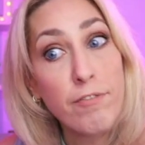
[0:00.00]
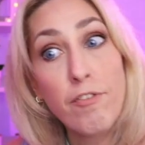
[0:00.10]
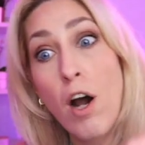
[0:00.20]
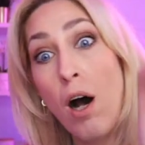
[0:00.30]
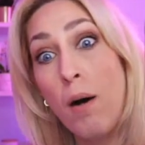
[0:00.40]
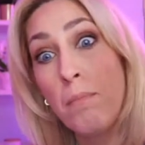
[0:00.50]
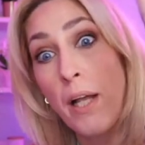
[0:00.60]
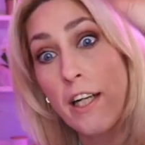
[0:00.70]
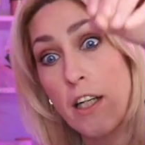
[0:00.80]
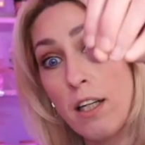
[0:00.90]
from
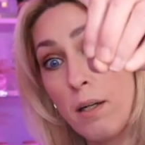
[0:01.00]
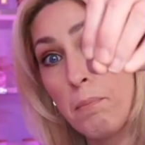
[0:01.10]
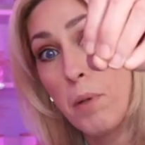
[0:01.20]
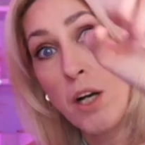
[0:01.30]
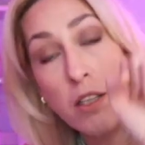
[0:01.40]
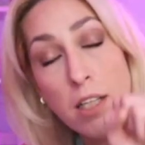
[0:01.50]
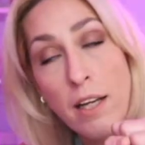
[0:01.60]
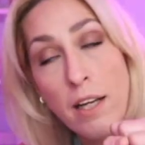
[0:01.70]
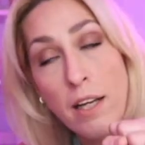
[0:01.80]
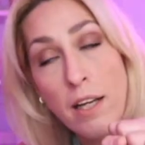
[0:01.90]
like a bird's
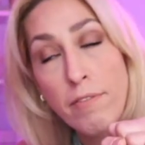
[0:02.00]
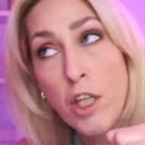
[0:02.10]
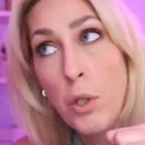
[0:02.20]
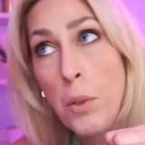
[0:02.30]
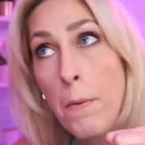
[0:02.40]
eye view,